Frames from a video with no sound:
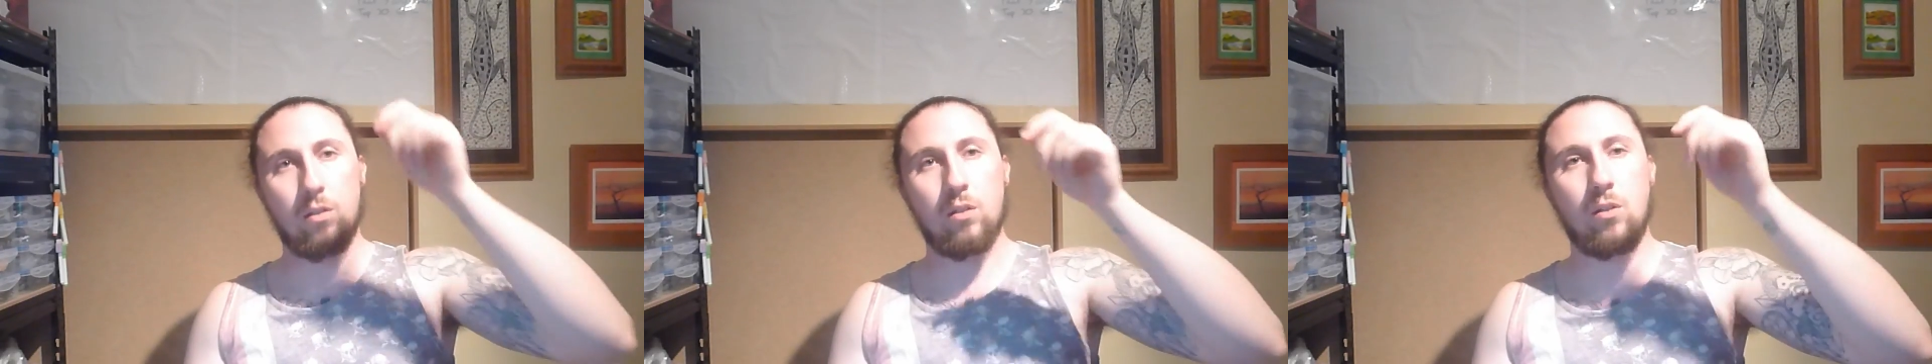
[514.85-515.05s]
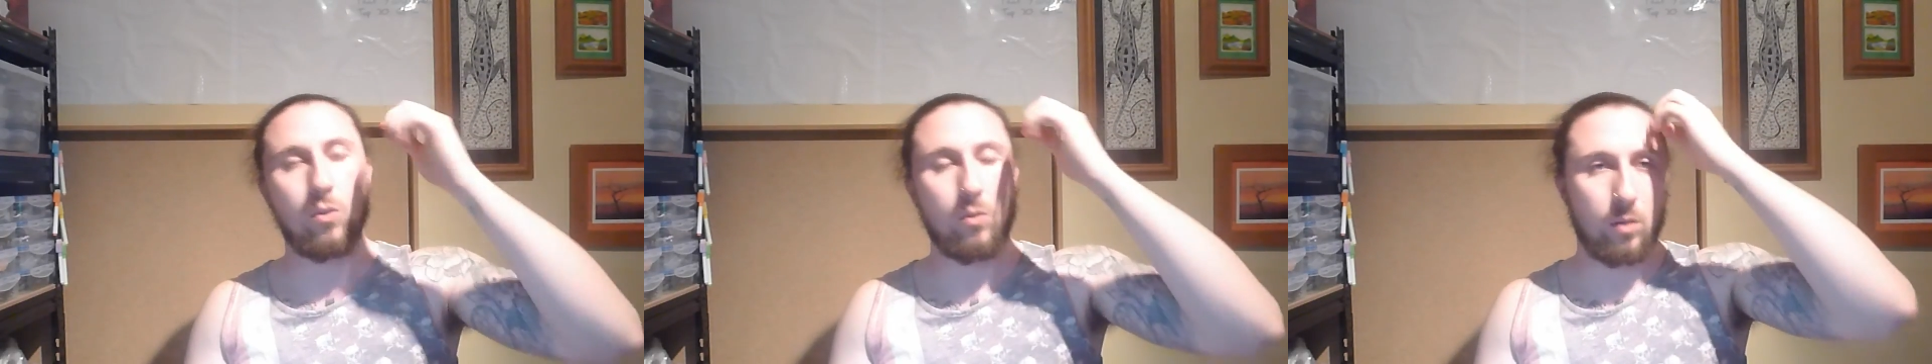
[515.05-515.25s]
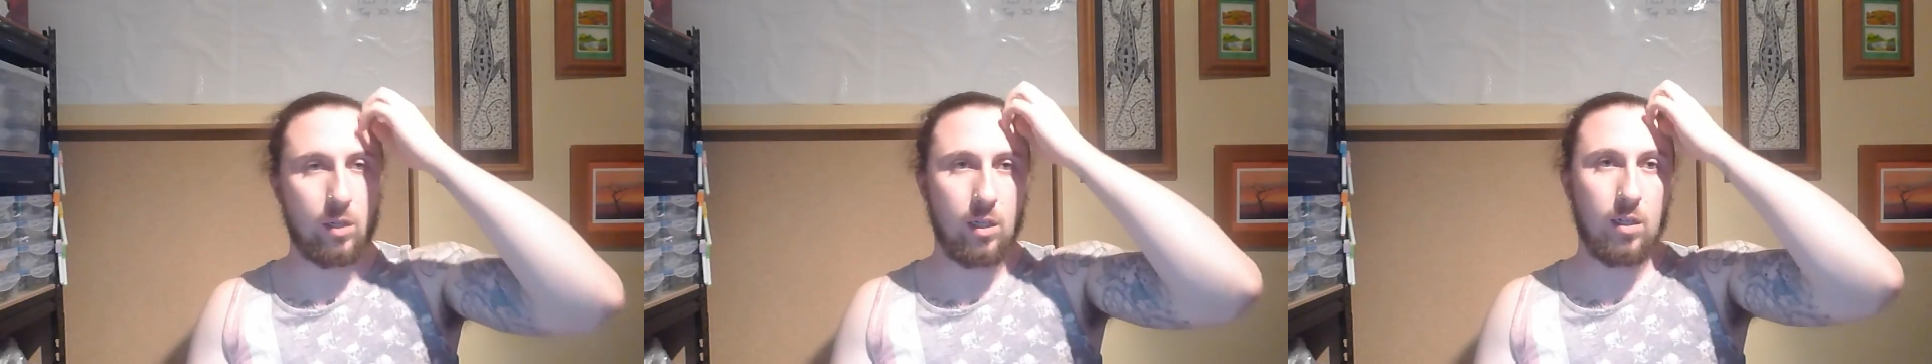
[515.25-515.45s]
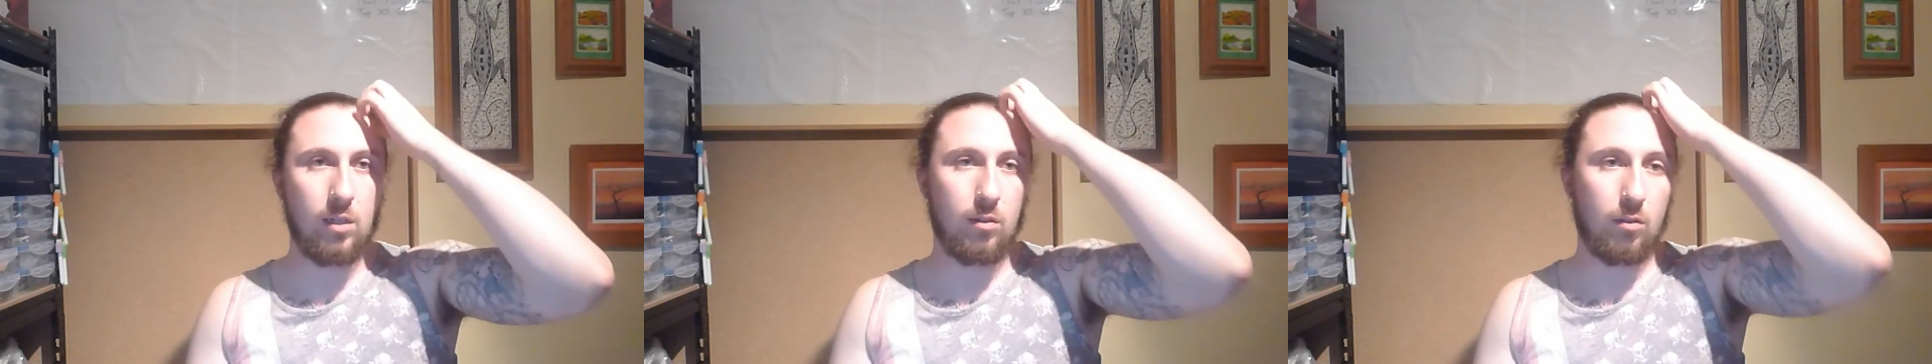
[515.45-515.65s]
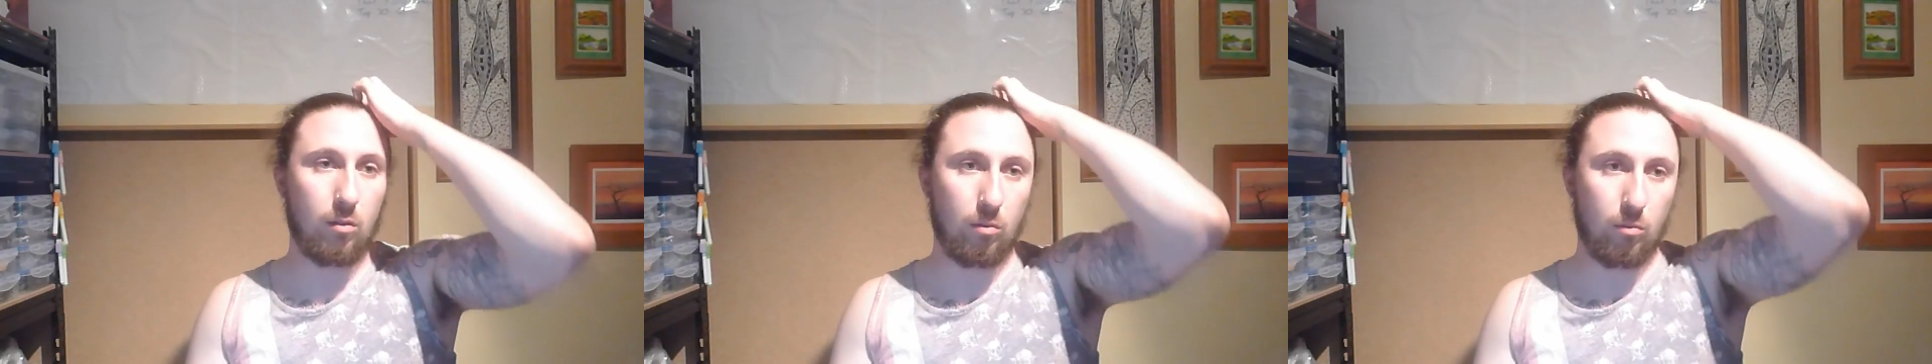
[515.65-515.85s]
court
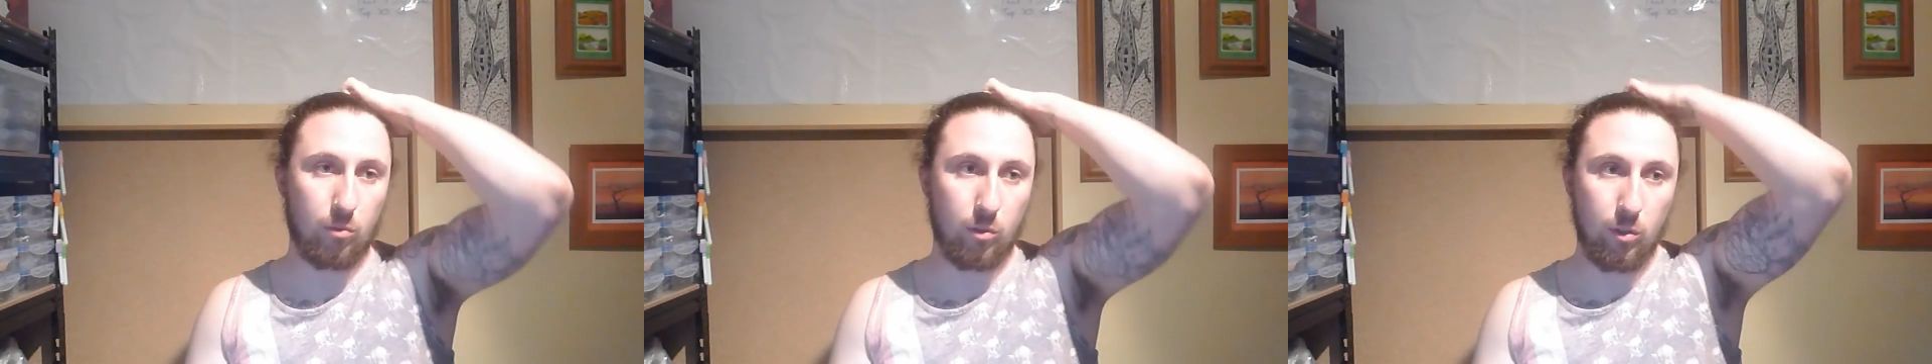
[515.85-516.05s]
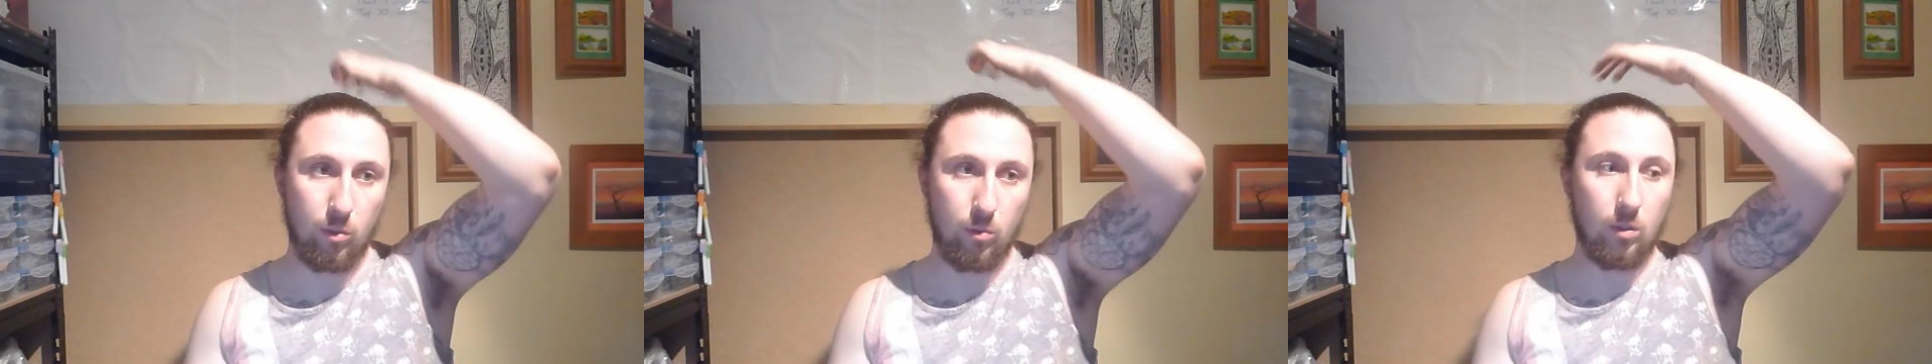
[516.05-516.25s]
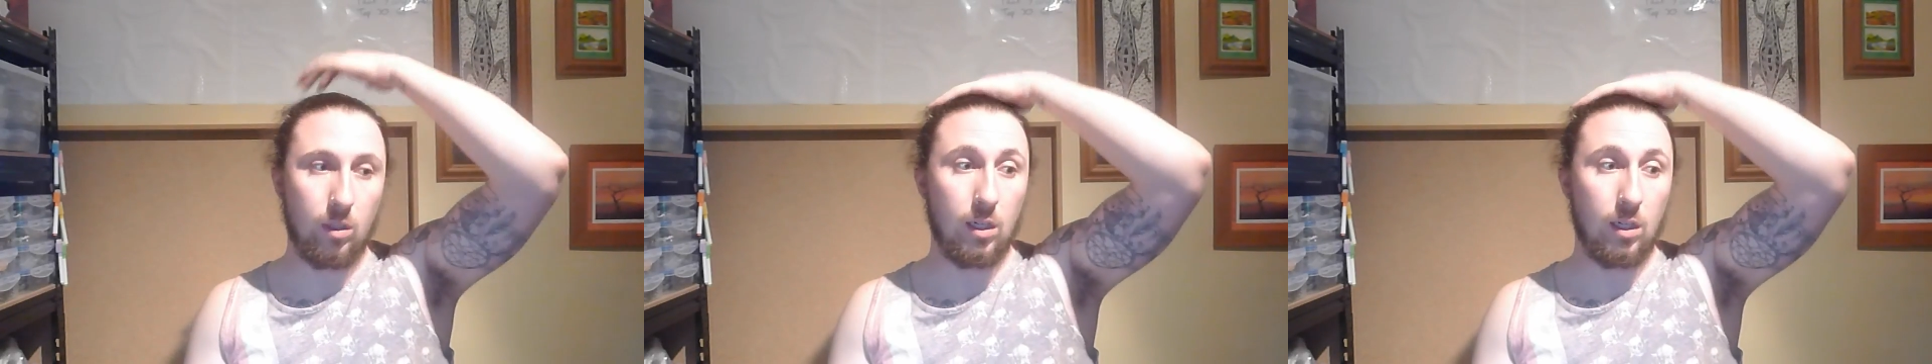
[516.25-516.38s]
guard through